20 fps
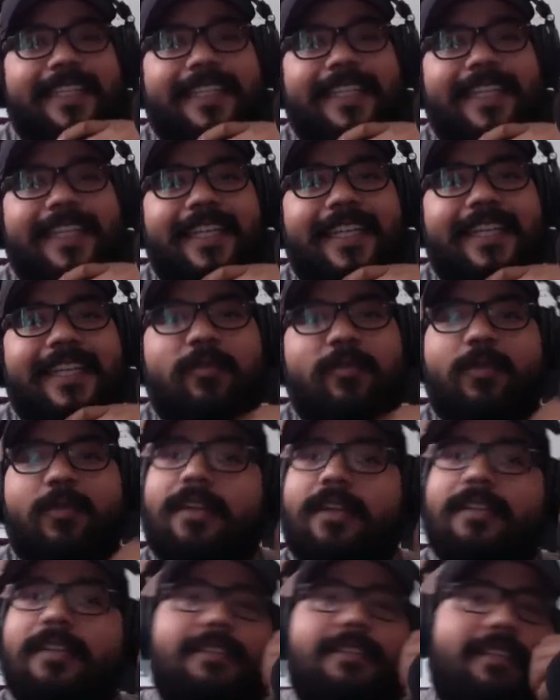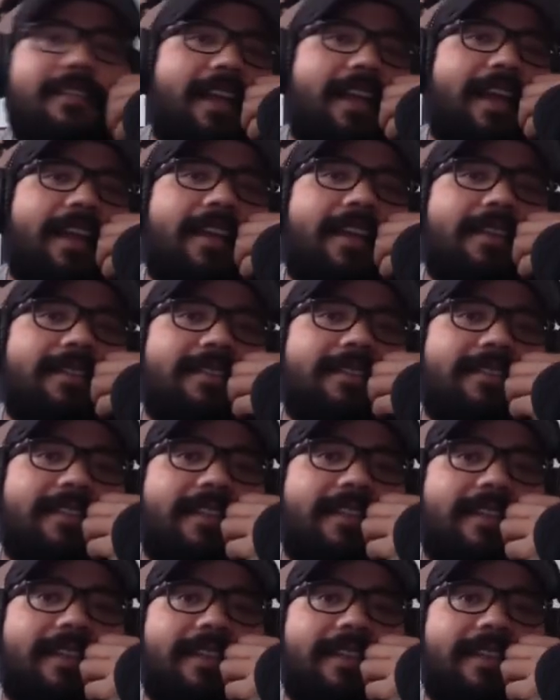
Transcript: Yeah. What else you got? Let's see.